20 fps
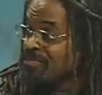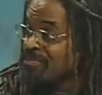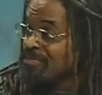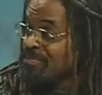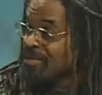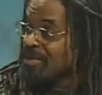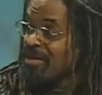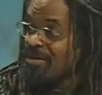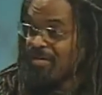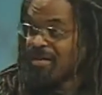
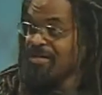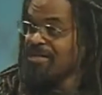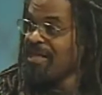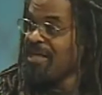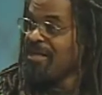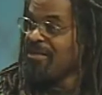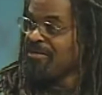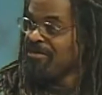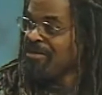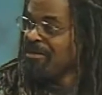you know, because
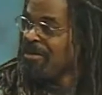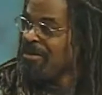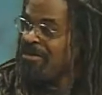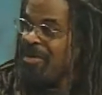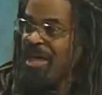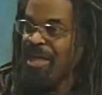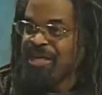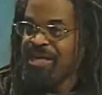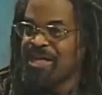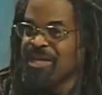I, you know,
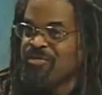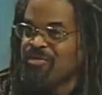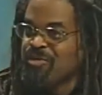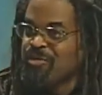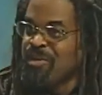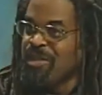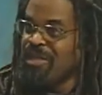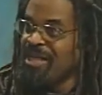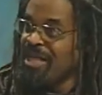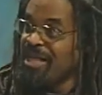I came from
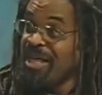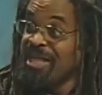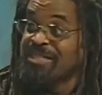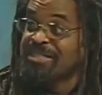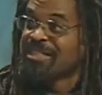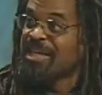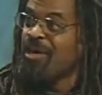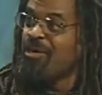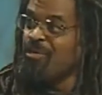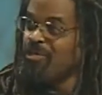L A, I
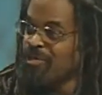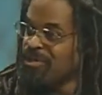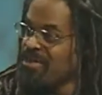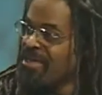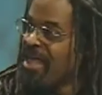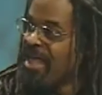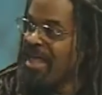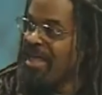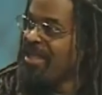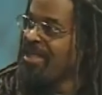dealt with
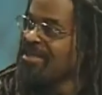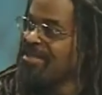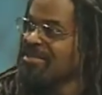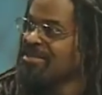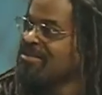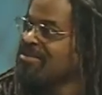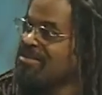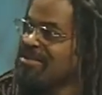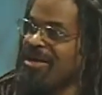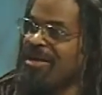
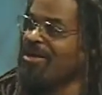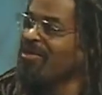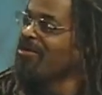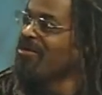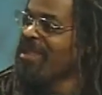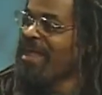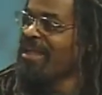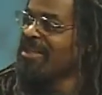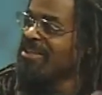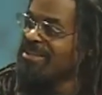gangs. You know,
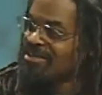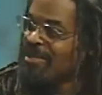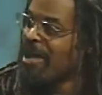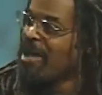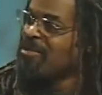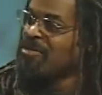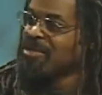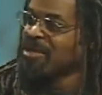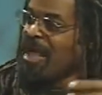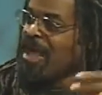that, I
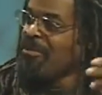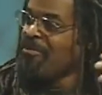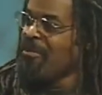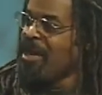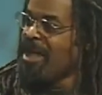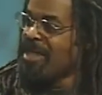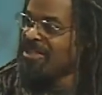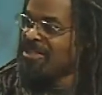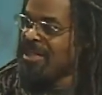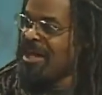was,
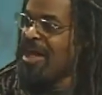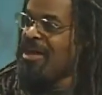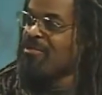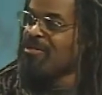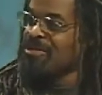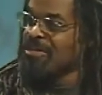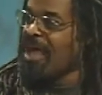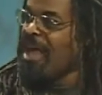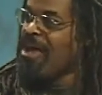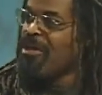my job
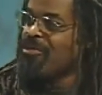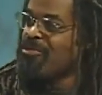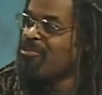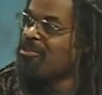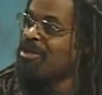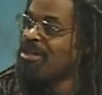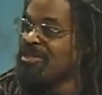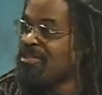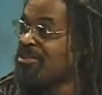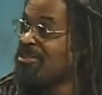was
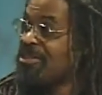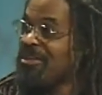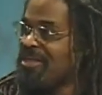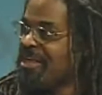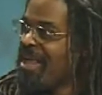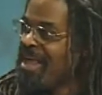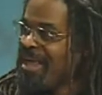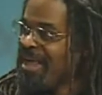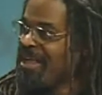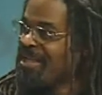outreach to
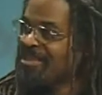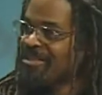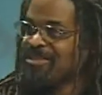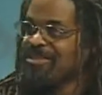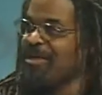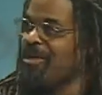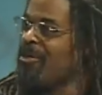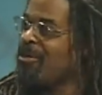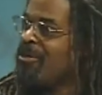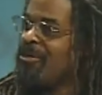gangs. Mm-hmm.
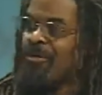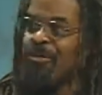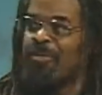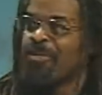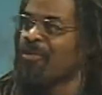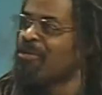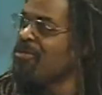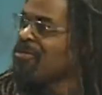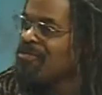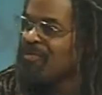So,
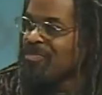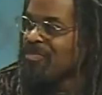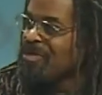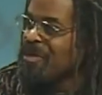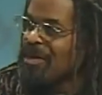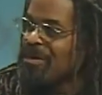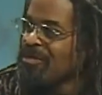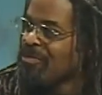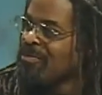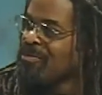you
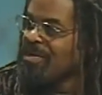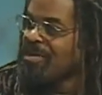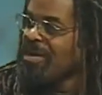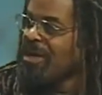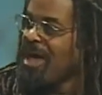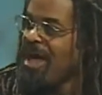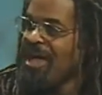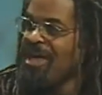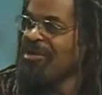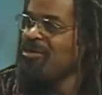know,
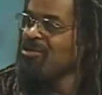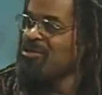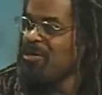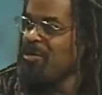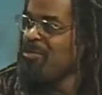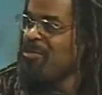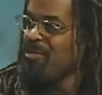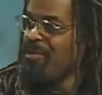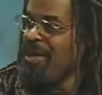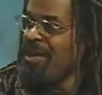I don't
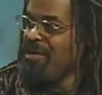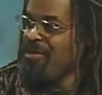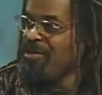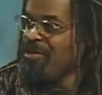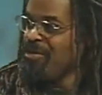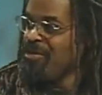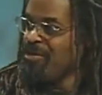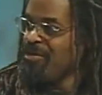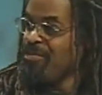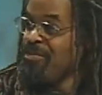trip about you.